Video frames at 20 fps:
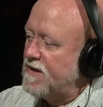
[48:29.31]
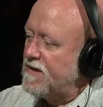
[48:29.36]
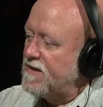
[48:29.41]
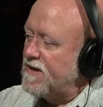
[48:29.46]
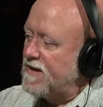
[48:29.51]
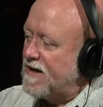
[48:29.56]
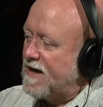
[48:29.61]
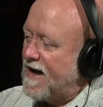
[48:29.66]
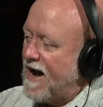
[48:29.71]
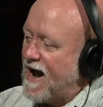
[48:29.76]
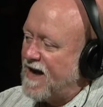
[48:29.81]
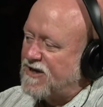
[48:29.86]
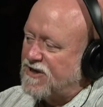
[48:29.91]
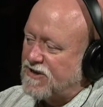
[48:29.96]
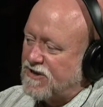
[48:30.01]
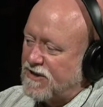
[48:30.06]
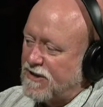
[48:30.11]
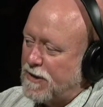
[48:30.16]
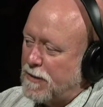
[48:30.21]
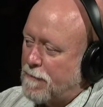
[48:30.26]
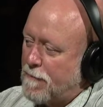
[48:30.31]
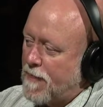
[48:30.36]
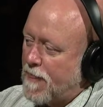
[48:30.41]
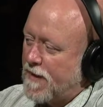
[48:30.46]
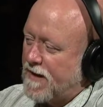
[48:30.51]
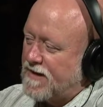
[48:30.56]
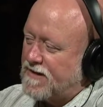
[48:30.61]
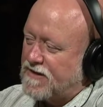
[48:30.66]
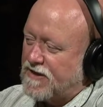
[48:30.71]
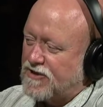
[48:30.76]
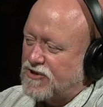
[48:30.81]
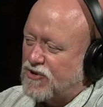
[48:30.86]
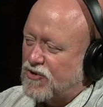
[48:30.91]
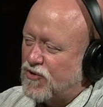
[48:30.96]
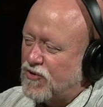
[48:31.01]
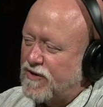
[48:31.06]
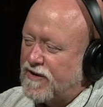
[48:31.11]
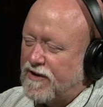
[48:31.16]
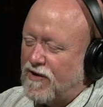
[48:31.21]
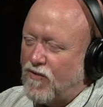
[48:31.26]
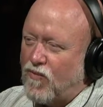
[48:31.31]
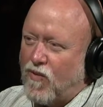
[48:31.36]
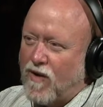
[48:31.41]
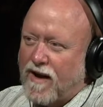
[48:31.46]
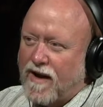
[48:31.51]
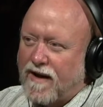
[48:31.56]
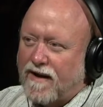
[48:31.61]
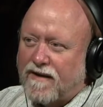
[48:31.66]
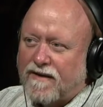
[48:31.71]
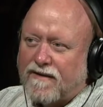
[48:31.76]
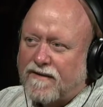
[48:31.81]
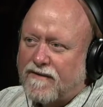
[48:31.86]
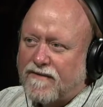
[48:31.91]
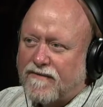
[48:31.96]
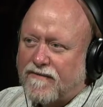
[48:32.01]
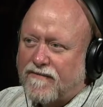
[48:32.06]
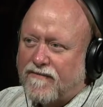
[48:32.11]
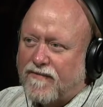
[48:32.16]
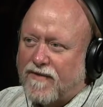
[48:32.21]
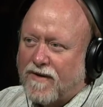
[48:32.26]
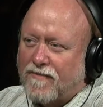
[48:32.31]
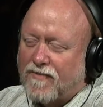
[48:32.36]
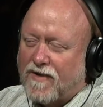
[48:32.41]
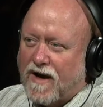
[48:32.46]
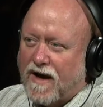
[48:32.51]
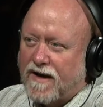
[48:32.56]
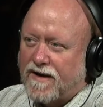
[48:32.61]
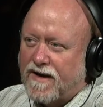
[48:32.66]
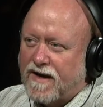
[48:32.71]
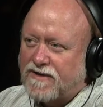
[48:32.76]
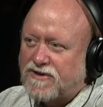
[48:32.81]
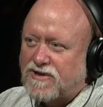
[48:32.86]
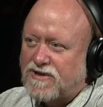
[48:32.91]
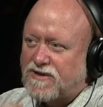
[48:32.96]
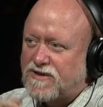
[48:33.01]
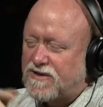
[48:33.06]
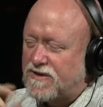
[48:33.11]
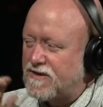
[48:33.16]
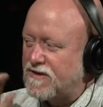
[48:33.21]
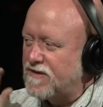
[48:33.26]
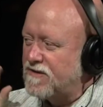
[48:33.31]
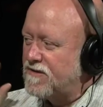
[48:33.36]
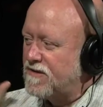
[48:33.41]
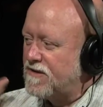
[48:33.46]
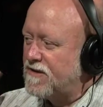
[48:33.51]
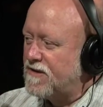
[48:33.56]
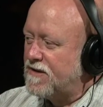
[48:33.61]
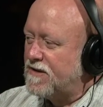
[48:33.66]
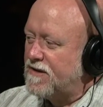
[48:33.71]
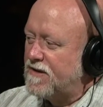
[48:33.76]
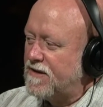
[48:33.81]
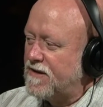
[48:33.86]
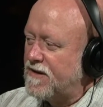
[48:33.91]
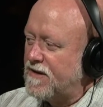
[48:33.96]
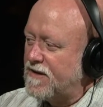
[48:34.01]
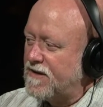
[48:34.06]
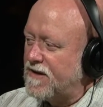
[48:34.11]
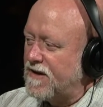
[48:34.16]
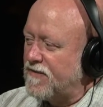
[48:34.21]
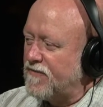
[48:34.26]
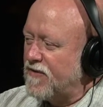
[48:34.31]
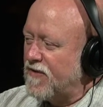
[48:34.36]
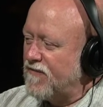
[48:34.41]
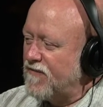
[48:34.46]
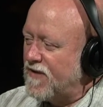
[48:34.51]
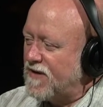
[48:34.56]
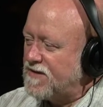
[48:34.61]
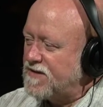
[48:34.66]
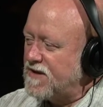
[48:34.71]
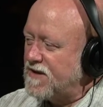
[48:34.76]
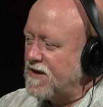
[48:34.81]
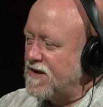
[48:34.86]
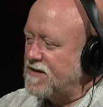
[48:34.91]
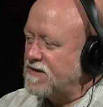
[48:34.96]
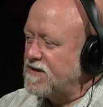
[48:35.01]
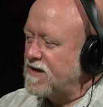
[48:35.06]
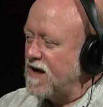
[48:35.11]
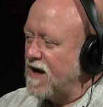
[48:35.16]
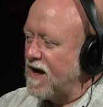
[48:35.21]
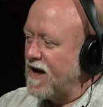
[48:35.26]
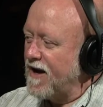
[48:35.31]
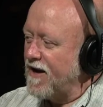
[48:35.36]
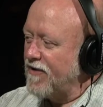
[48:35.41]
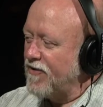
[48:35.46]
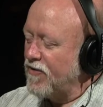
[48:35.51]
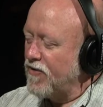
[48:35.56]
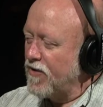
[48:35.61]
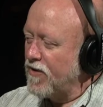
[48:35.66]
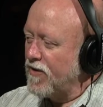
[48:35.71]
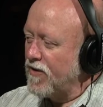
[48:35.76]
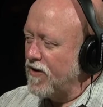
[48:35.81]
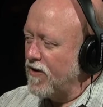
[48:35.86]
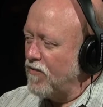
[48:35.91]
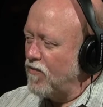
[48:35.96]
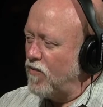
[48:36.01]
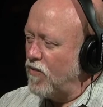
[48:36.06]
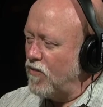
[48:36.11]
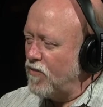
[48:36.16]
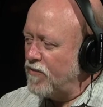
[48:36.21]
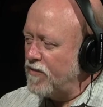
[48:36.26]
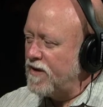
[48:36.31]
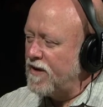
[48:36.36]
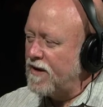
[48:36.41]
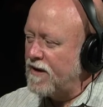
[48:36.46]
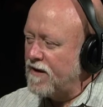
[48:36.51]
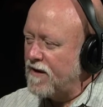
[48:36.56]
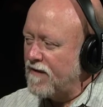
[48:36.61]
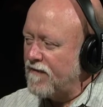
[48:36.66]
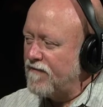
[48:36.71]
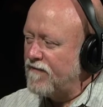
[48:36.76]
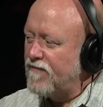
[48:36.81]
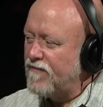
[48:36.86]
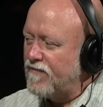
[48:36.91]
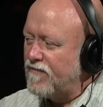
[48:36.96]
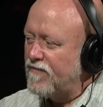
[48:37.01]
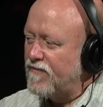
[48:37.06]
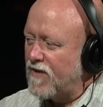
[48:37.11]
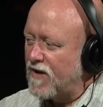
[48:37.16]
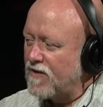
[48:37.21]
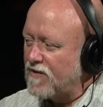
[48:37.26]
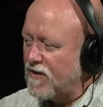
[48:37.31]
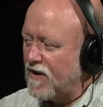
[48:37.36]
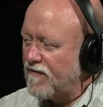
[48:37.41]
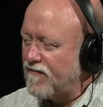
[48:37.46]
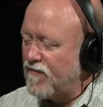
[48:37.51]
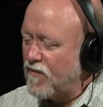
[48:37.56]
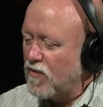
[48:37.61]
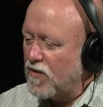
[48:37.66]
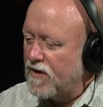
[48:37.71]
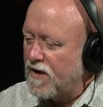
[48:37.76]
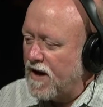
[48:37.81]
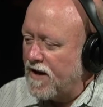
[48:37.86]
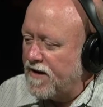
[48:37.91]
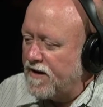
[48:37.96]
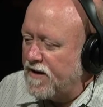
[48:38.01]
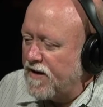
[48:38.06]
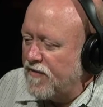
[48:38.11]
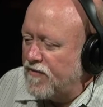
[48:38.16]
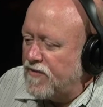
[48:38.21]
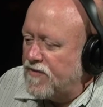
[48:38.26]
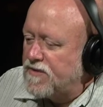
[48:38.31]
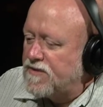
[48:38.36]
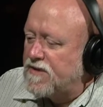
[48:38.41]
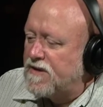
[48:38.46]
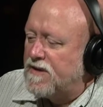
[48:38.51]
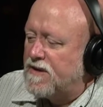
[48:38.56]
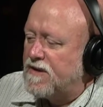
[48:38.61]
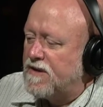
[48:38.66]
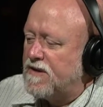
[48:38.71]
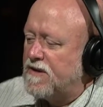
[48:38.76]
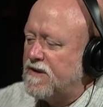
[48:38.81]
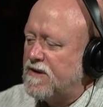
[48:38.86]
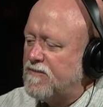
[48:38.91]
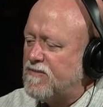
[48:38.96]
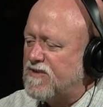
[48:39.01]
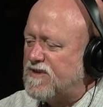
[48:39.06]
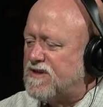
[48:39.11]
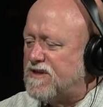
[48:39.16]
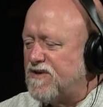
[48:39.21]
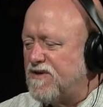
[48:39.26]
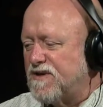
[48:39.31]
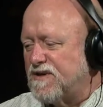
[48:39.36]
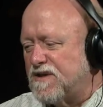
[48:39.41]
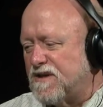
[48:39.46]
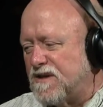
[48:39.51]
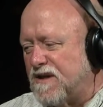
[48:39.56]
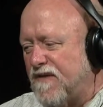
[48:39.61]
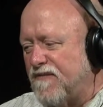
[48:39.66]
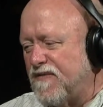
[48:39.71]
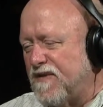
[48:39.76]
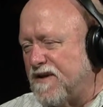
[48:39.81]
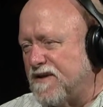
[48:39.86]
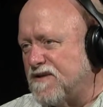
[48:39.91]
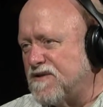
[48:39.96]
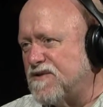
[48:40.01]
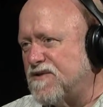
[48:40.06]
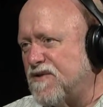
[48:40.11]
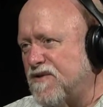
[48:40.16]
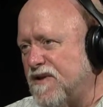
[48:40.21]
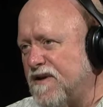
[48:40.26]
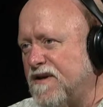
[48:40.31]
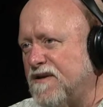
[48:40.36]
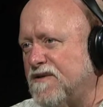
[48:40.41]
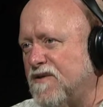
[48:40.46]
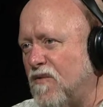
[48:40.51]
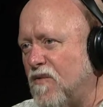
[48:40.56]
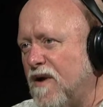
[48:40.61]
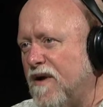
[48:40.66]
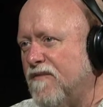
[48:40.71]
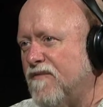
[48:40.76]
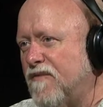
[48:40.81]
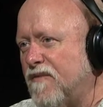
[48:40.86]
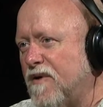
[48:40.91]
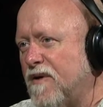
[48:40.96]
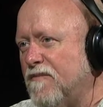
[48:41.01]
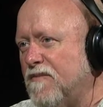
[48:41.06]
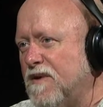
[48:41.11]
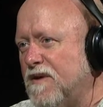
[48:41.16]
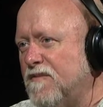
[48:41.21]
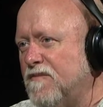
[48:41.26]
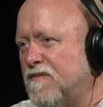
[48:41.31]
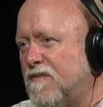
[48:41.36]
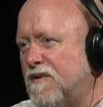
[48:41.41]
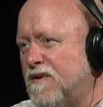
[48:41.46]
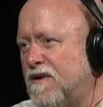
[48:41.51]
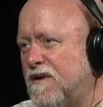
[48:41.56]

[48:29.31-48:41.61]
that it actually is a turning away from God, not just a kind of an offense against God or a wounding of our love for God and others, but serious enough that it's turning us away from Him.